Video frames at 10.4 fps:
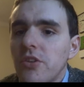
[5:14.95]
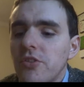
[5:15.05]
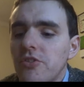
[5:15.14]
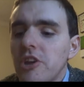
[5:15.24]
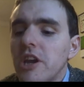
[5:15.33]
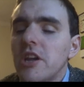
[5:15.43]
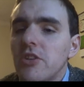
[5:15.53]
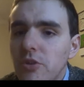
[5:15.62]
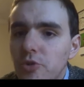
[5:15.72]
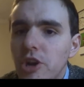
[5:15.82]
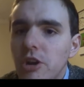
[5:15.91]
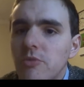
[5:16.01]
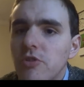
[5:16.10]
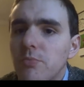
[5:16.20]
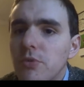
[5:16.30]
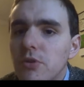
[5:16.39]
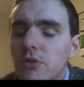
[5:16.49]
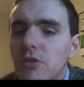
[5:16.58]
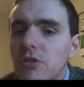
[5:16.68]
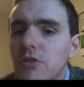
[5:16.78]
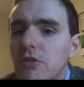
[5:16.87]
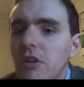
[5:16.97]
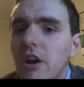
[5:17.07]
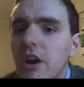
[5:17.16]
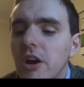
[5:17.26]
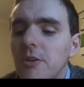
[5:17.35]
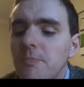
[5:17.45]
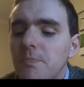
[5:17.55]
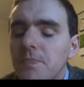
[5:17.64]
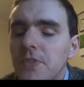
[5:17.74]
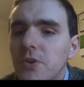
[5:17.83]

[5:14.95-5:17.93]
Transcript: say, Hugh James's book um,